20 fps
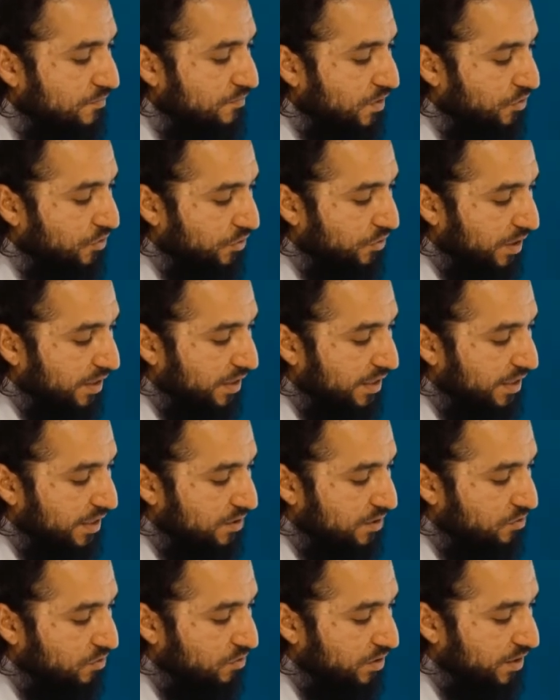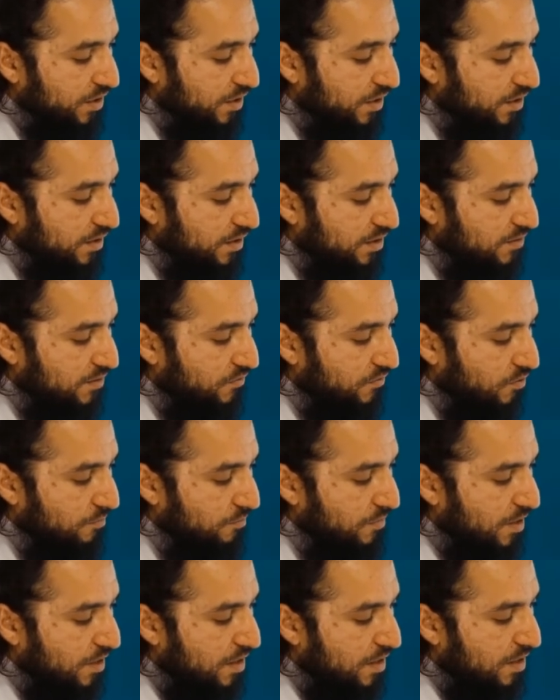You can connect only in this
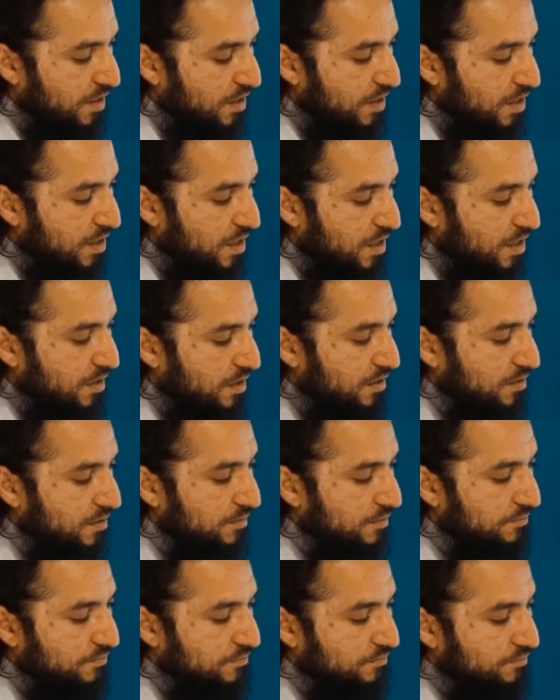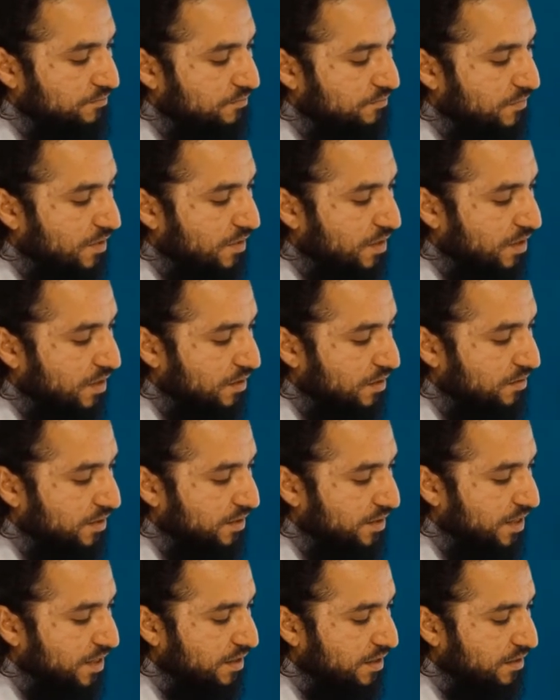form. You
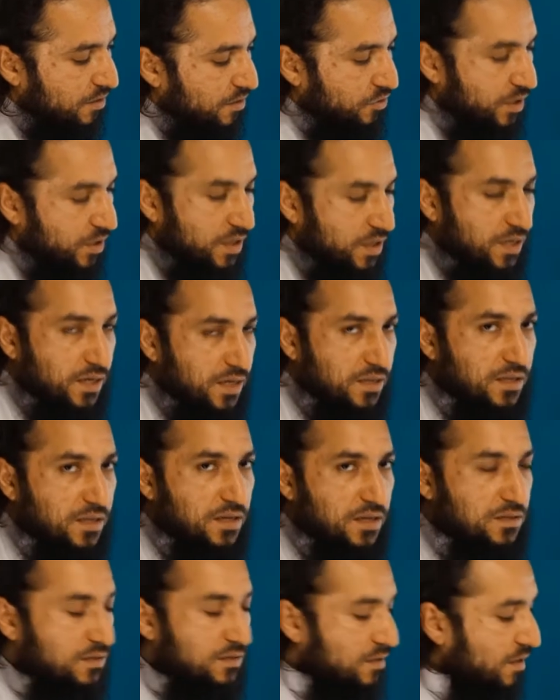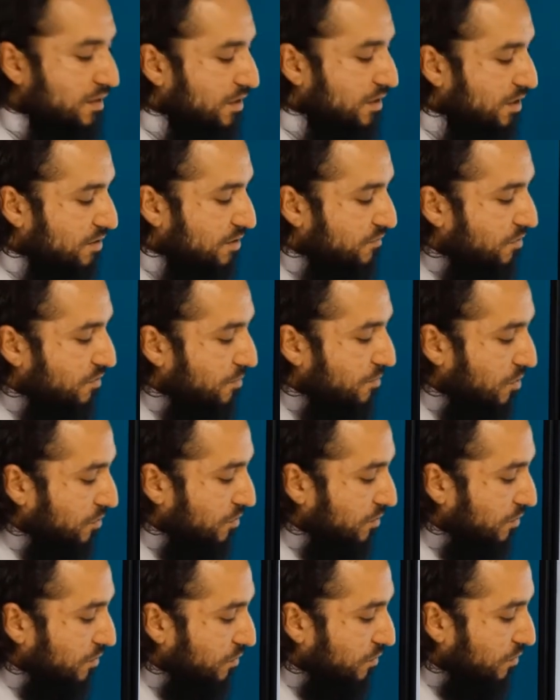can connect that in this form,
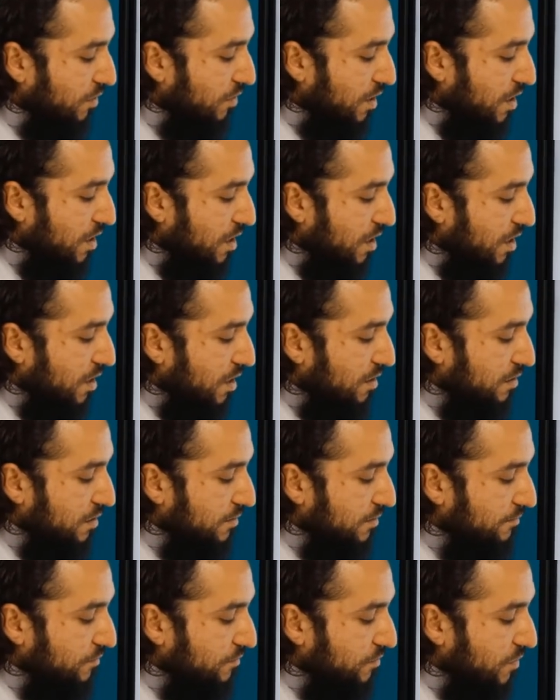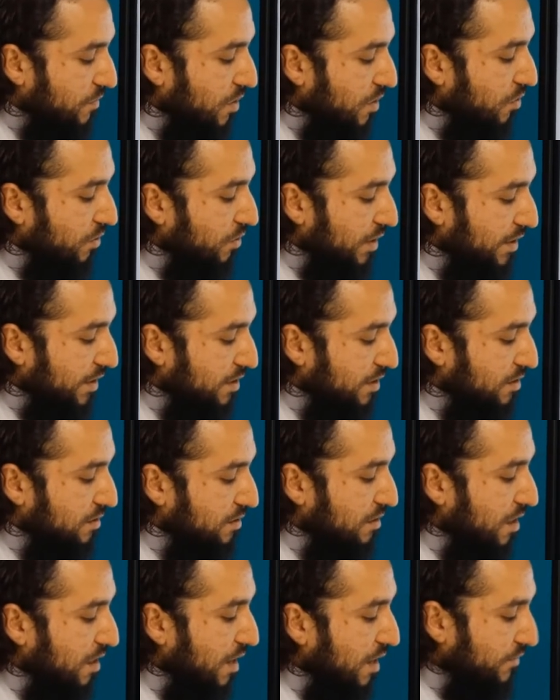or other
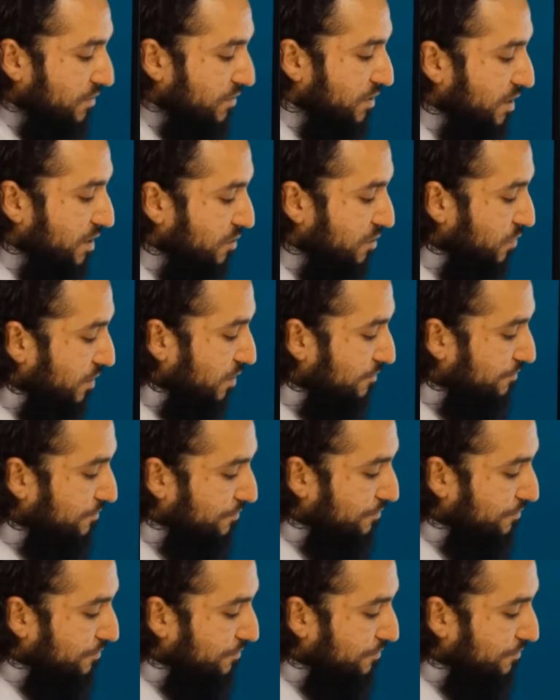letters after it as well.